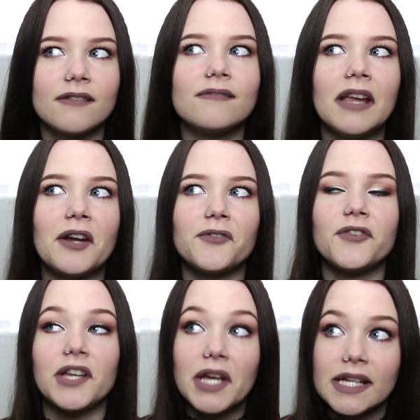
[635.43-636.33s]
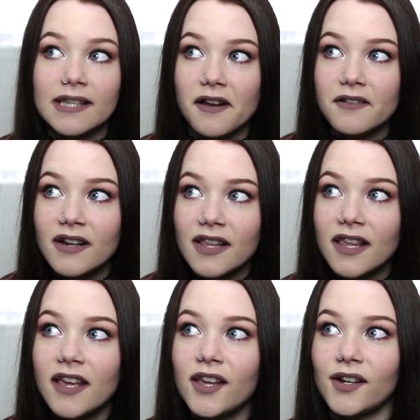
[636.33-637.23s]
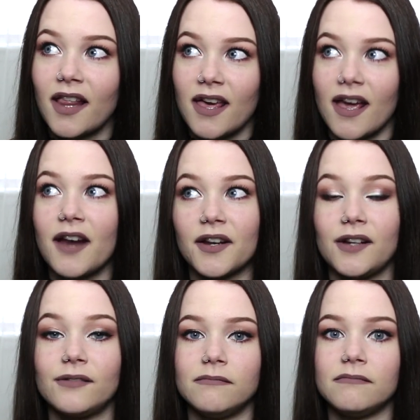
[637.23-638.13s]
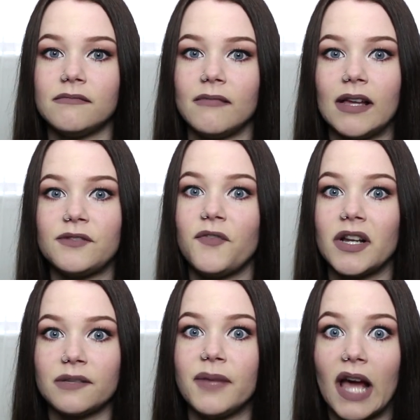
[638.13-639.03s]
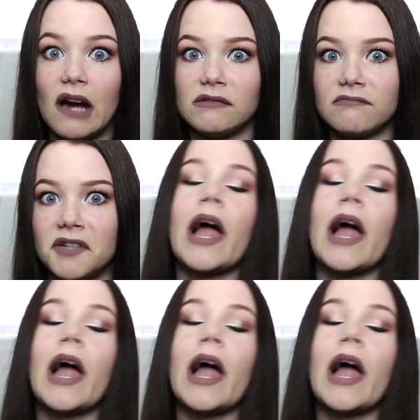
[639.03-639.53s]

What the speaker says: you know, freak you guys out or anything, or like, I don't know, it freaks me out.